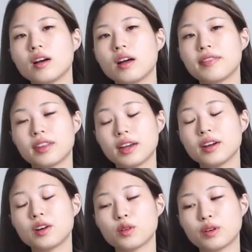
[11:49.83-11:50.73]
And
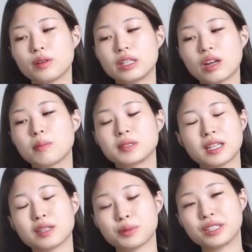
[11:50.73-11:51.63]
they are very top
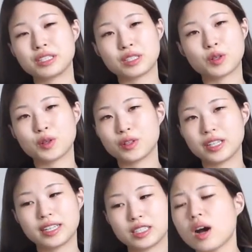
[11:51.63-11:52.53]
celebrities in Korea.